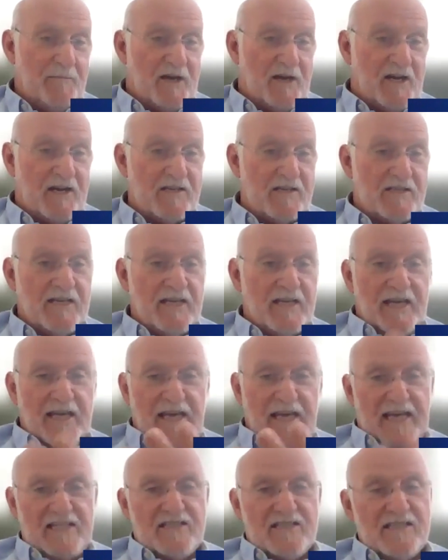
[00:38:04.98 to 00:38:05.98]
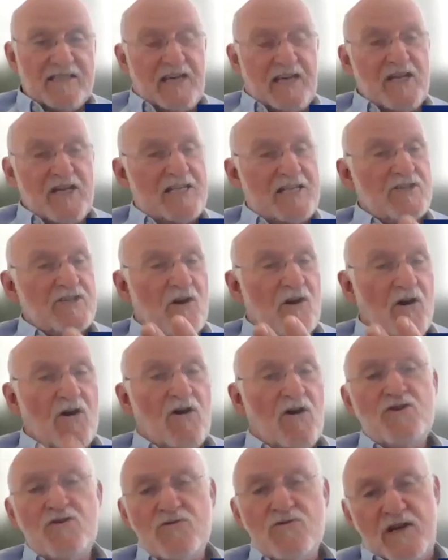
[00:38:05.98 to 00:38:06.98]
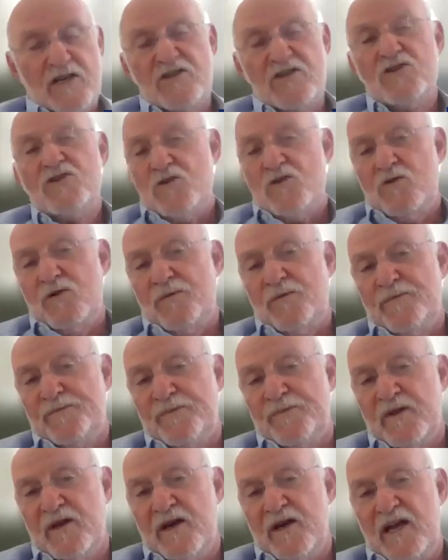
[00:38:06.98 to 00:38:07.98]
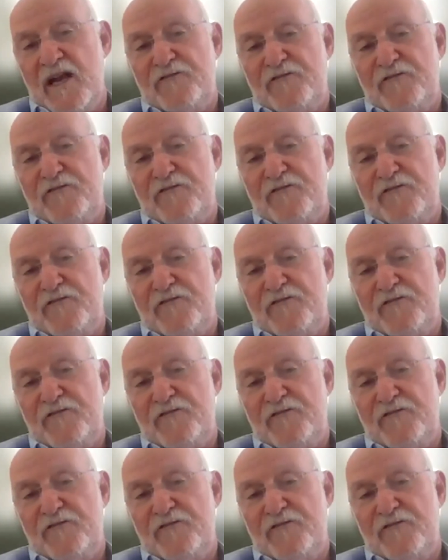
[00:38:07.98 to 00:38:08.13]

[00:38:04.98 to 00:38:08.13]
Because that's all you can do, right?